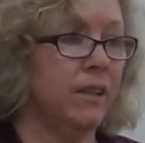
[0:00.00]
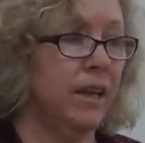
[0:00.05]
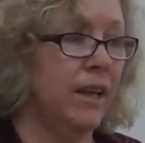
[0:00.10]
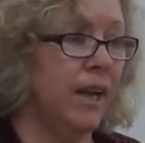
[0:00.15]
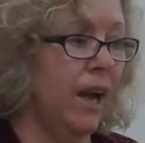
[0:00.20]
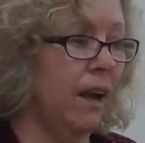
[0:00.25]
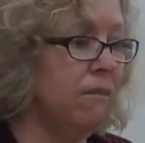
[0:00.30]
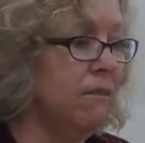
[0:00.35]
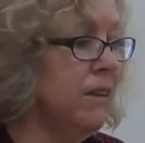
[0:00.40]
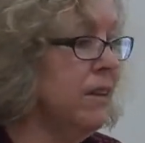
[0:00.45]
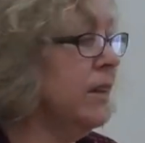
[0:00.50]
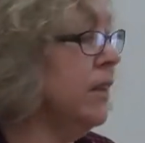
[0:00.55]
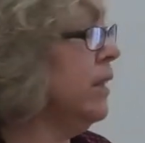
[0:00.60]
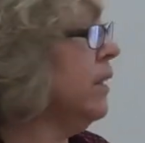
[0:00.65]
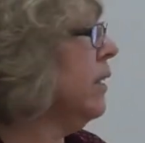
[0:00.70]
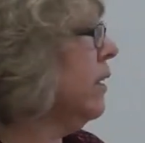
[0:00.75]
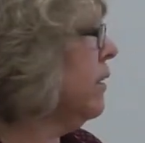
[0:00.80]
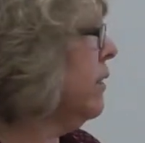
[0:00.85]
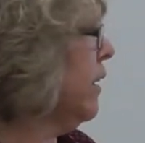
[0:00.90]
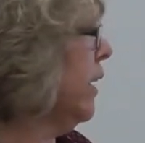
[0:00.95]
They have
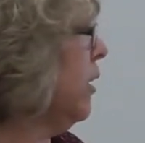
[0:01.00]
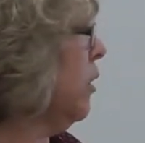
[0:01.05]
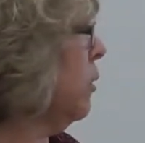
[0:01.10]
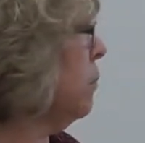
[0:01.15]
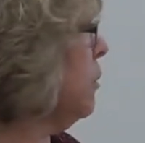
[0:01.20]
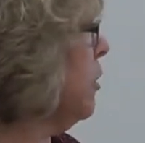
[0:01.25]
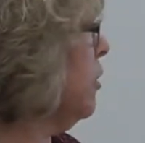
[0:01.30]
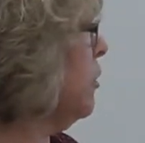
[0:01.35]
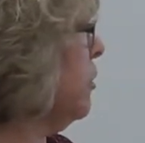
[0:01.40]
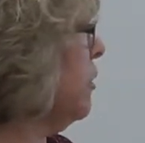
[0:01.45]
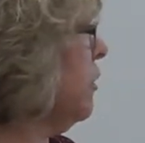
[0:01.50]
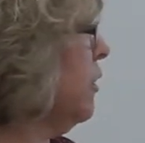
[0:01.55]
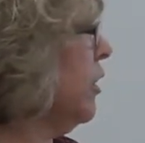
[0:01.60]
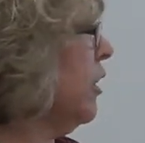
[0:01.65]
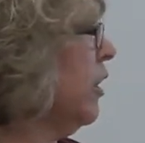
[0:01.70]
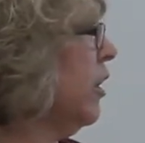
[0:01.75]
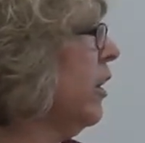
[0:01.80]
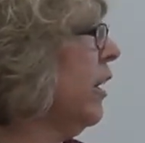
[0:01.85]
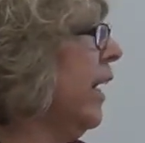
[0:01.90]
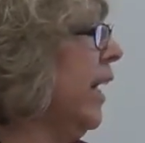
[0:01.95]
Zahner
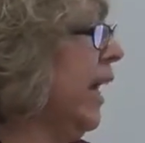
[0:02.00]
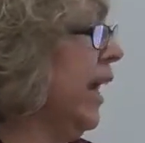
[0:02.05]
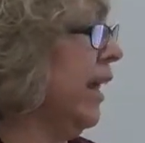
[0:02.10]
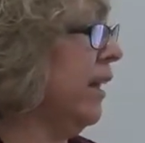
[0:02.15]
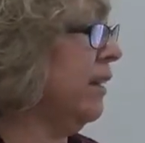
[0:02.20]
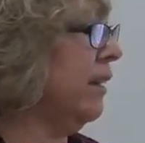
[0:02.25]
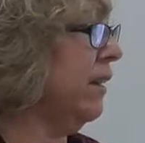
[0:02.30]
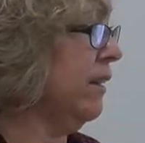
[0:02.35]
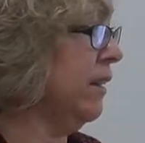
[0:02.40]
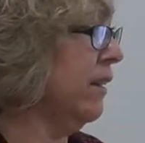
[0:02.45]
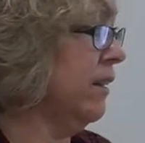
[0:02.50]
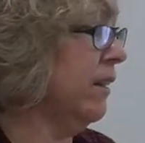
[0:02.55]
Bloser and